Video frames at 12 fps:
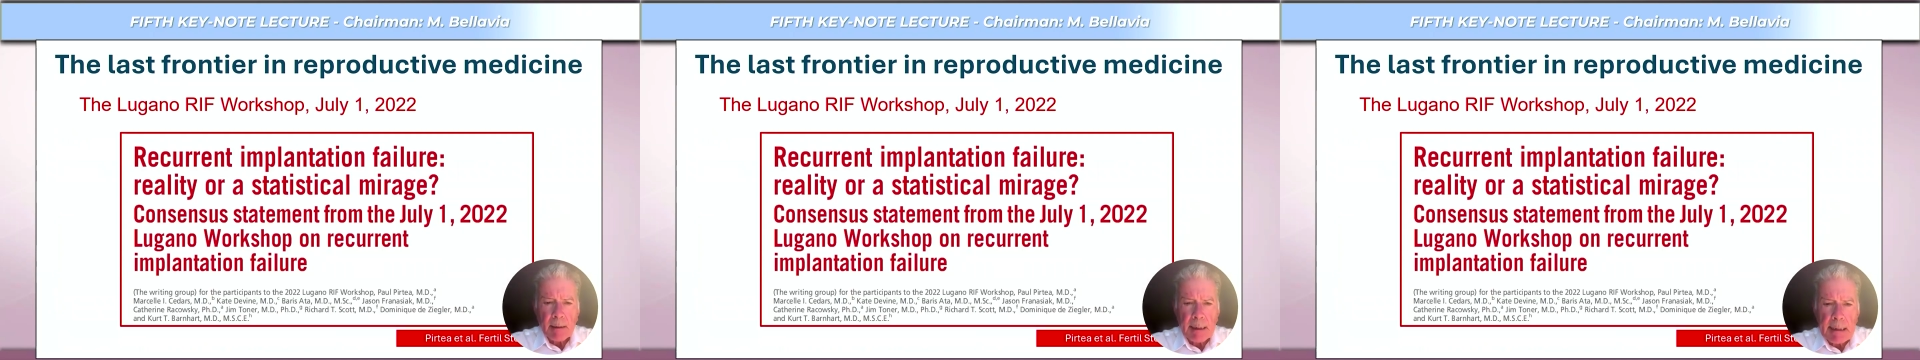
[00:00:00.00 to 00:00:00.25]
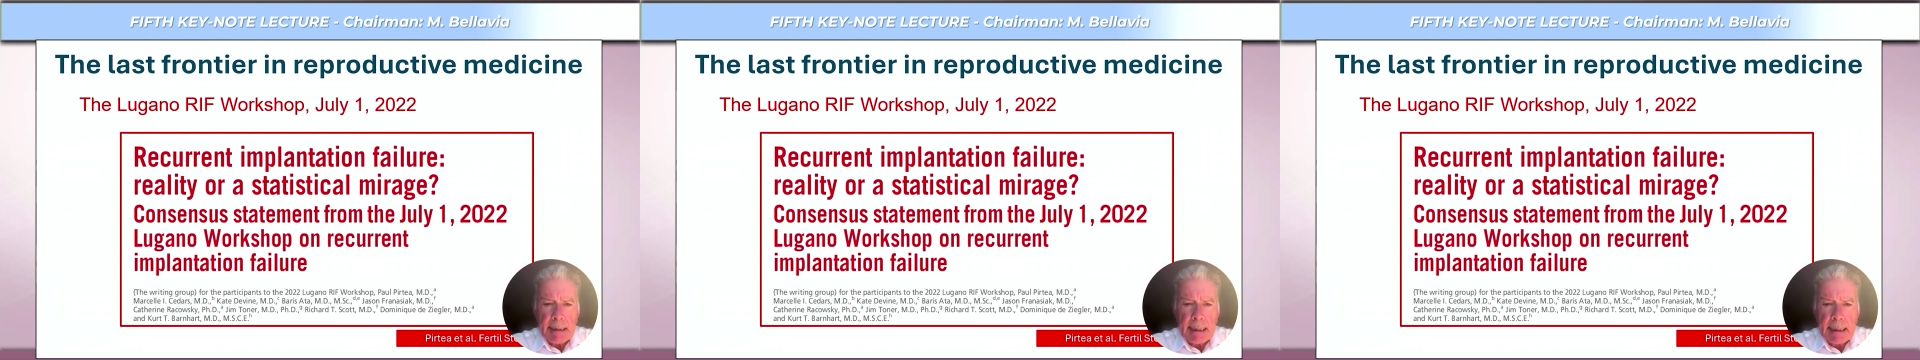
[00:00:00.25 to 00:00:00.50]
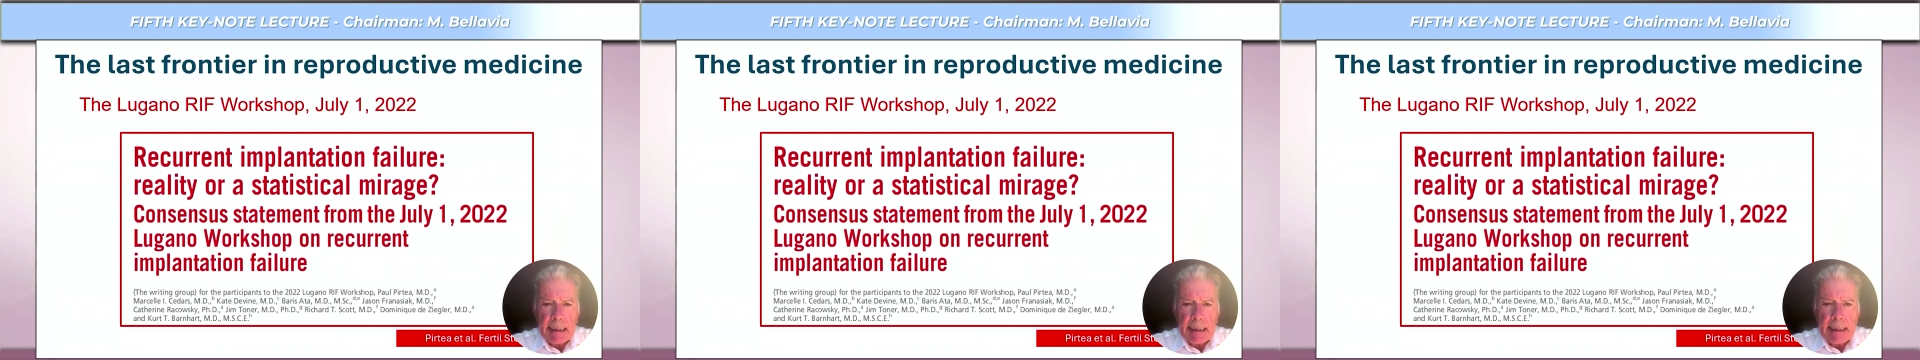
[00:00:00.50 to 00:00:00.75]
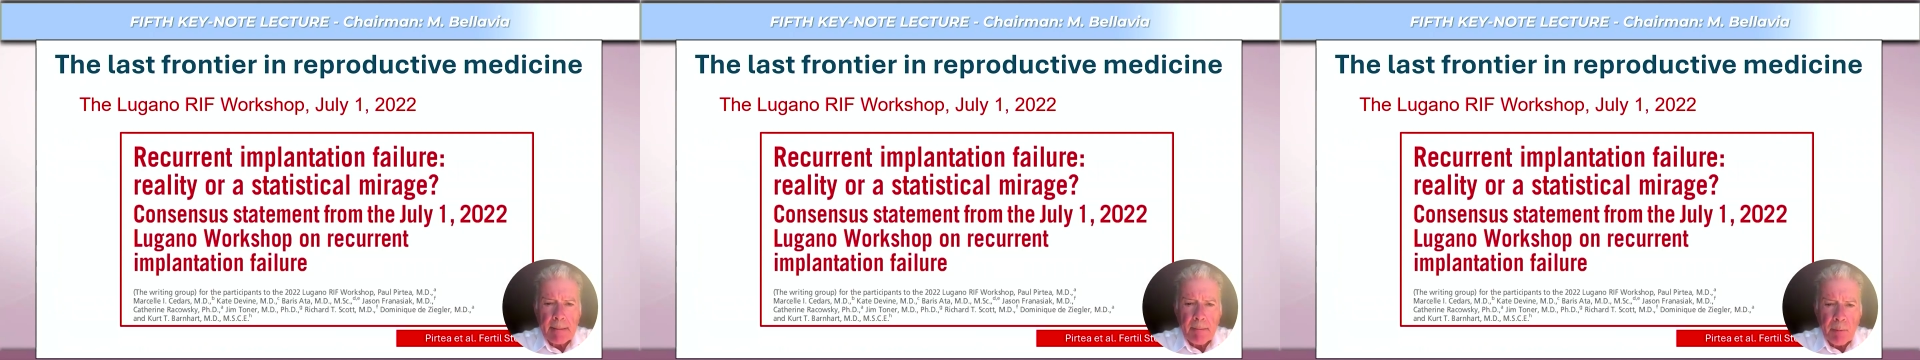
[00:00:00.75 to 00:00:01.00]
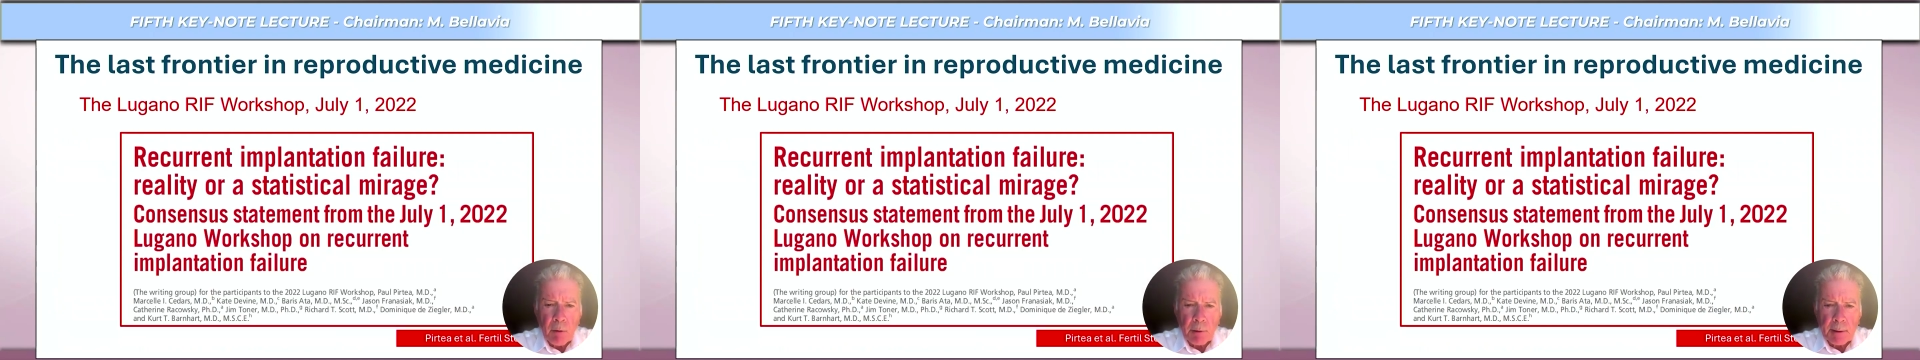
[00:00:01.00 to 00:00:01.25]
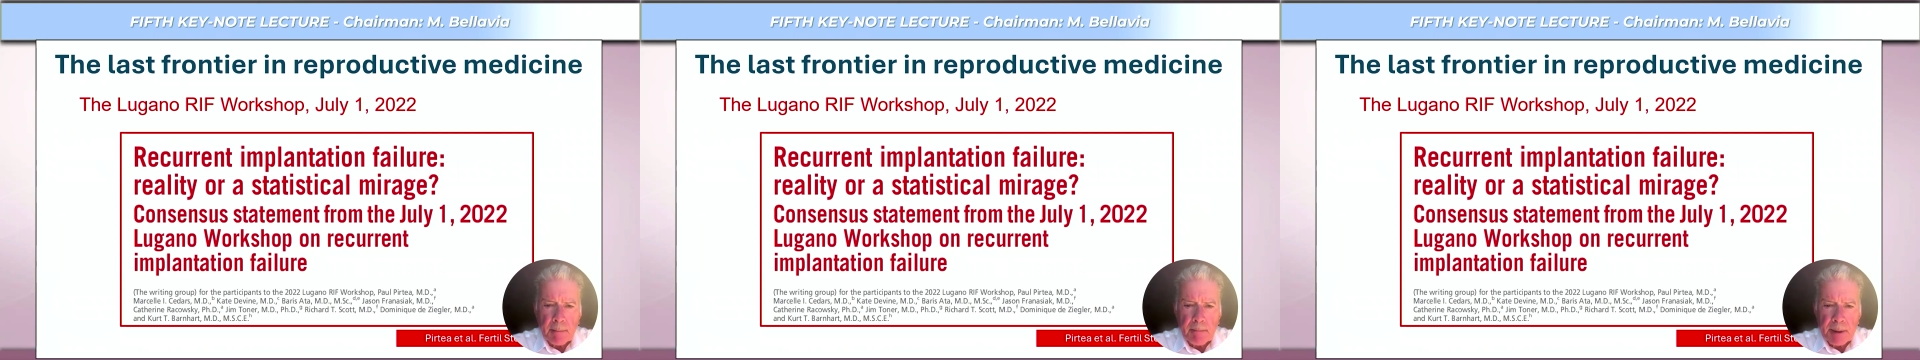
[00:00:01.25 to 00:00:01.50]
This is an
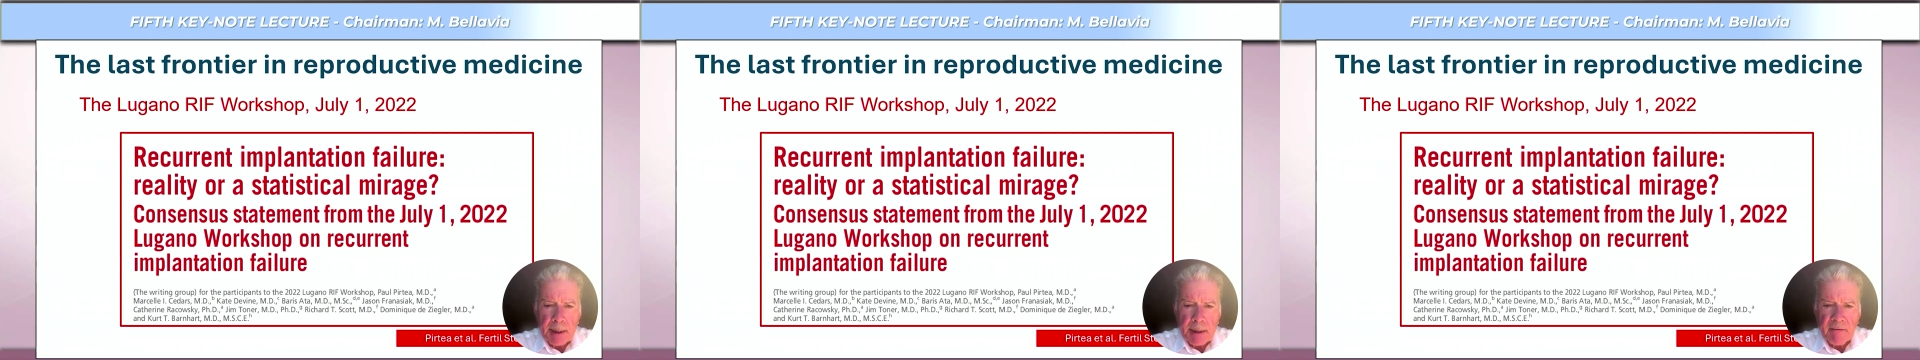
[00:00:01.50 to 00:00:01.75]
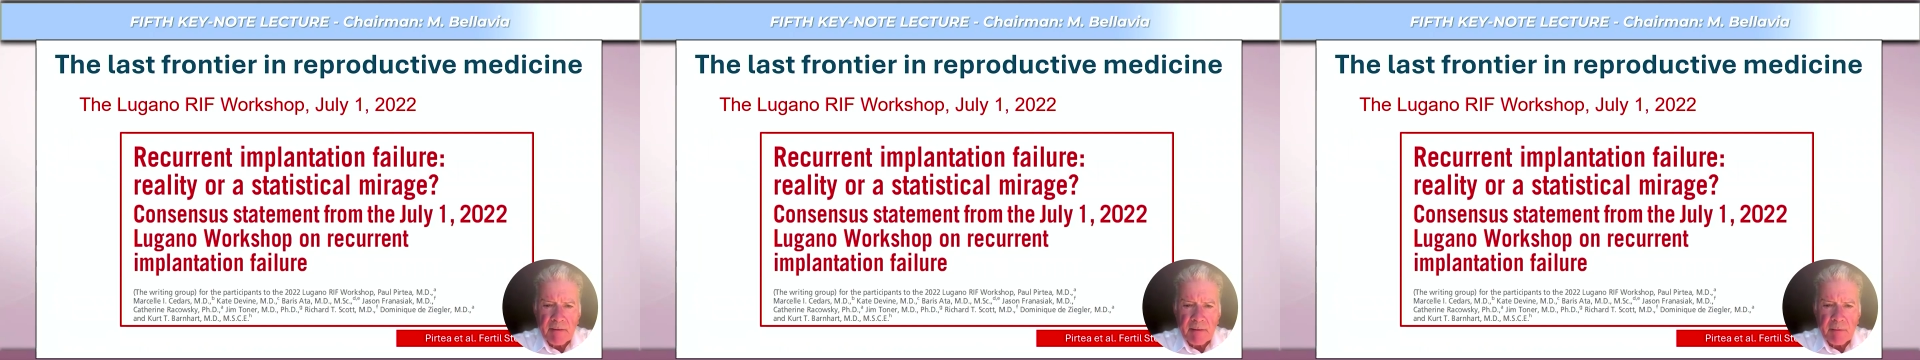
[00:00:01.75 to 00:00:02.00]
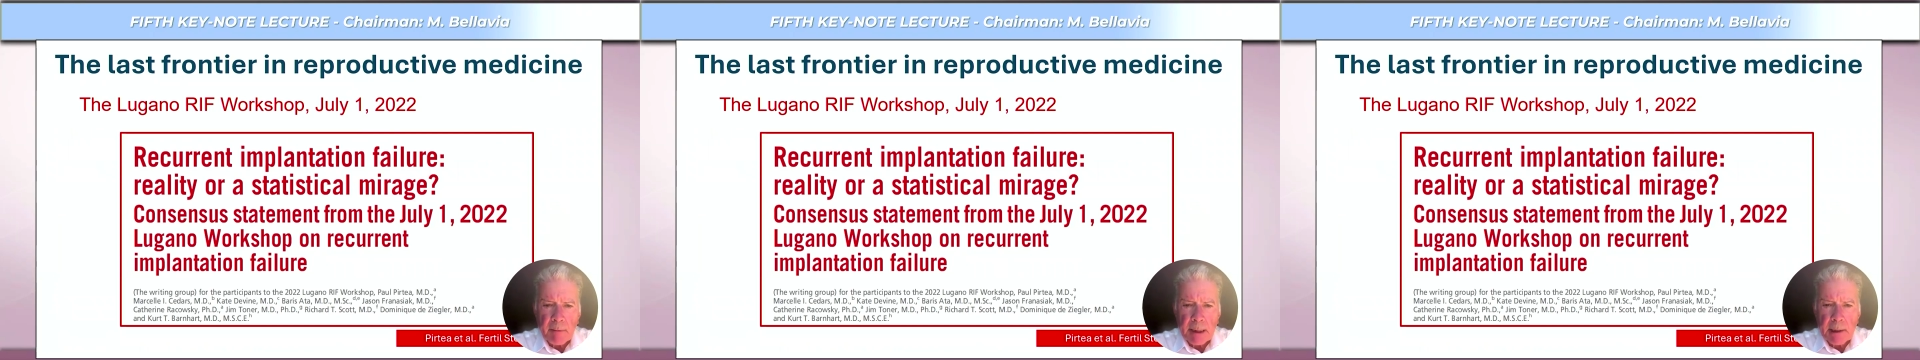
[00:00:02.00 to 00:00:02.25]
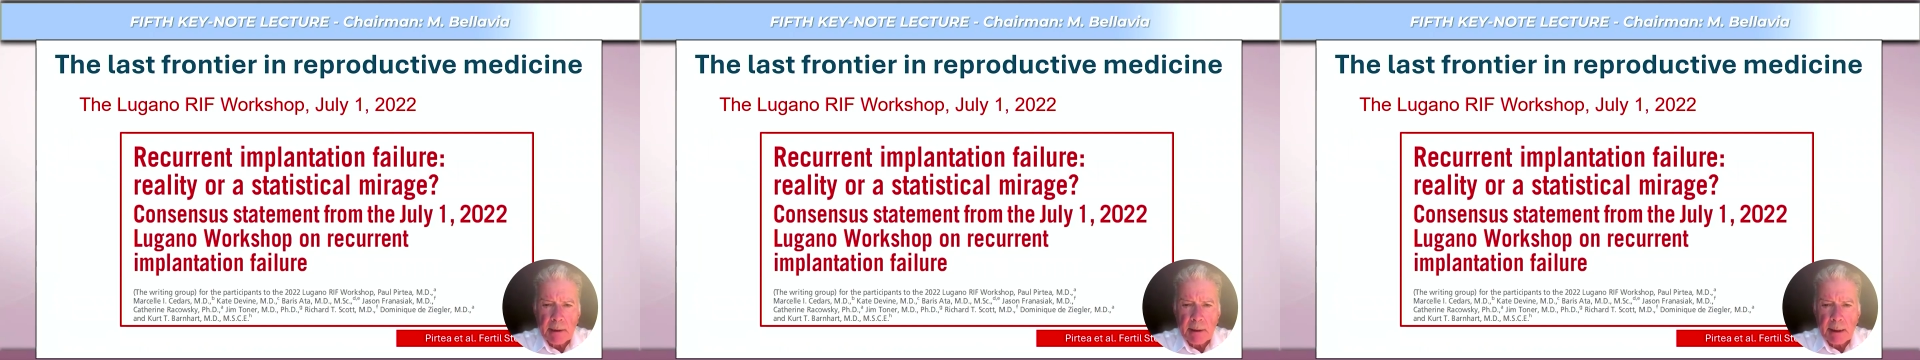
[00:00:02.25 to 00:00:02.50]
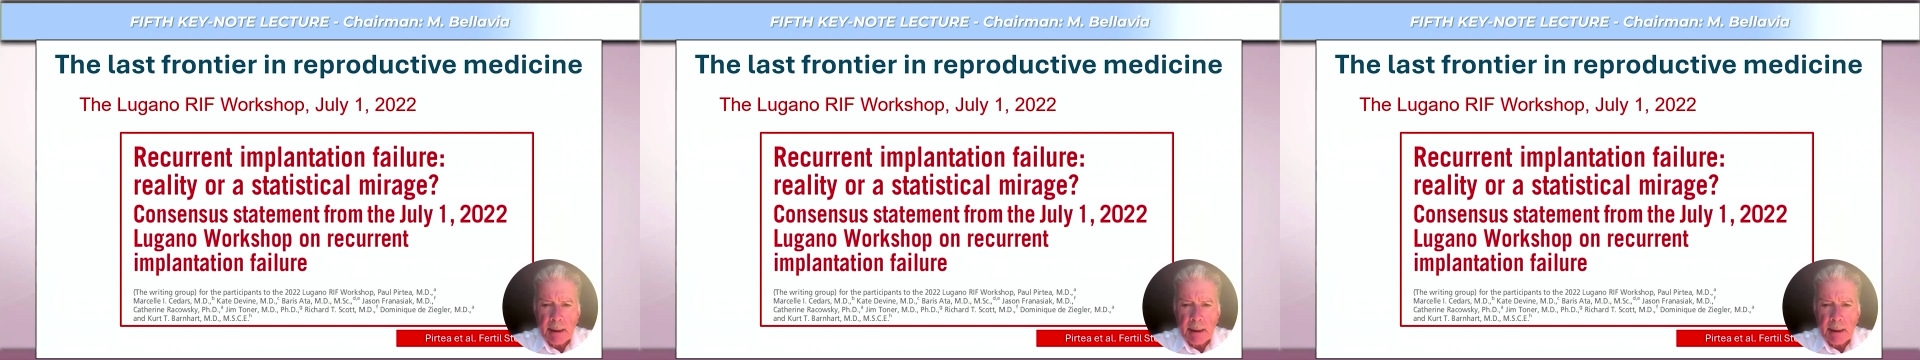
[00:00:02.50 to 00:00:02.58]
important piece of information,